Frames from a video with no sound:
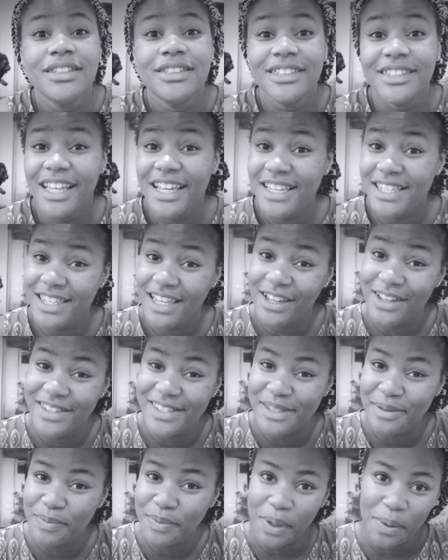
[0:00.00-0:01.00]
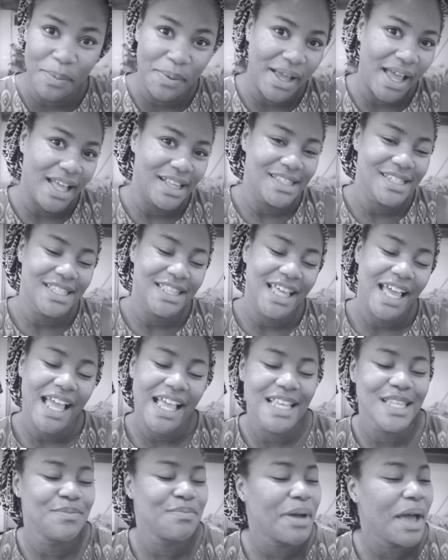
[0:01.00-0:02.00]
Today is second of September, and
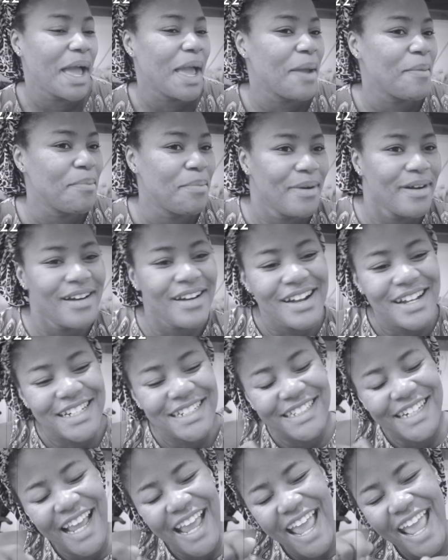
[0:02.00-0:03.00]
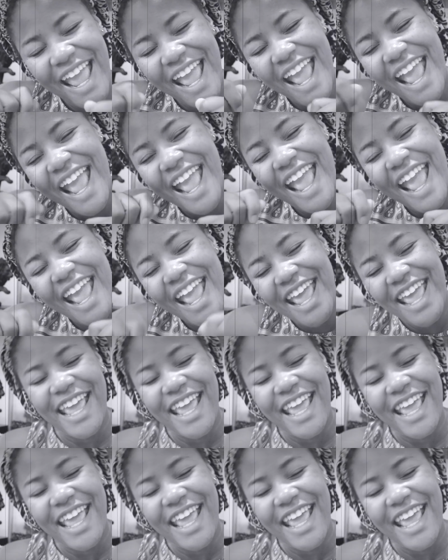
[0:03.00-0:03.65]
today is my birthday.